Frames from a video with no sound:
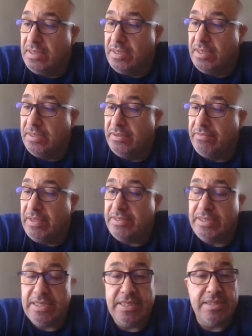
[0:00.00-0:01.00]

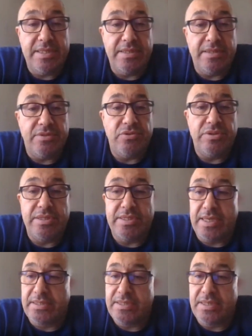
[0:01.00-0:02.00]
very easy to
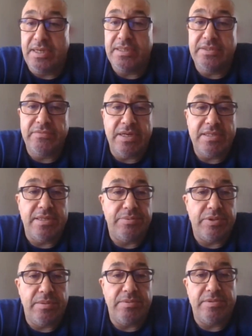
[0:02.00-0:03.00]
detect. Otherwise, the
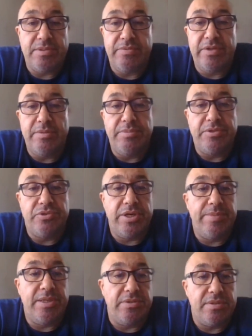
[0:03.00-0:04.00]
problems will be
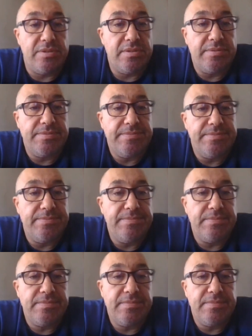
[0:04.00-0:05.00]
tremendous.
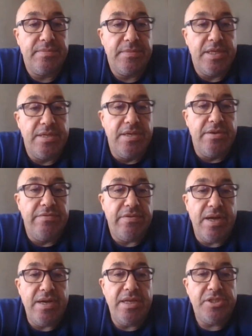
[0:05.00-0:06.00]

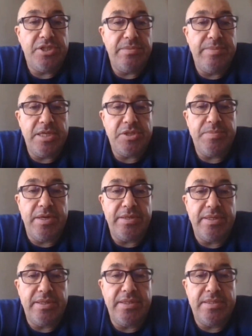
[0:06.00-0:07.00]
Financial
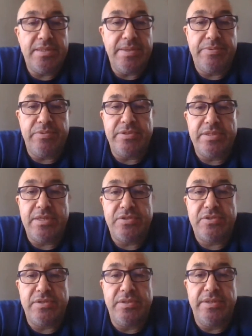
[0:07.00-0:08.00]
benchmarking is a
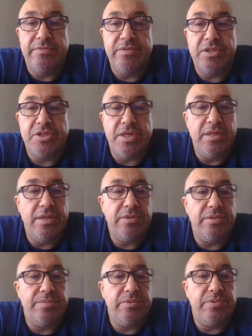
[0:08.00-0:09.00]
process in which an
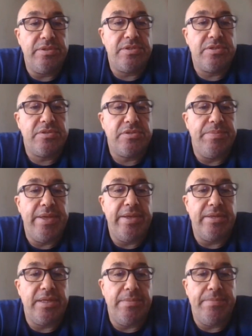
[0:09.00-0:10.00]
entrepreneur
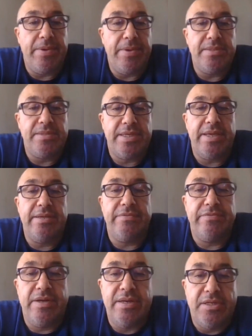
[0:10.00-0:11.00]
compares a company's
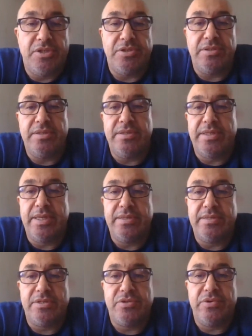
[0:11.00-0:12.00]
key financial
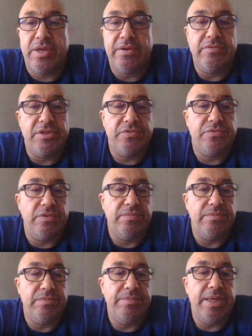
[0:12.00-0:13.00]
indicators to average
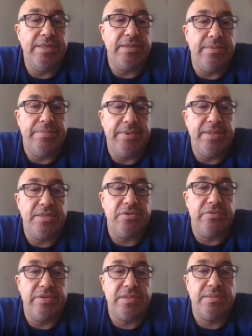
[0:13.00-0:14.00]
from many companies
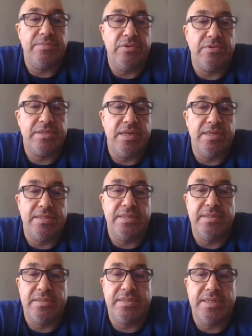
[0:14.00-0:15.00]
of a small size
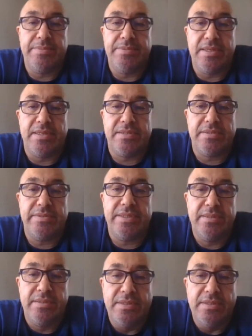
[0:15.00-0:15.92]
in the same industry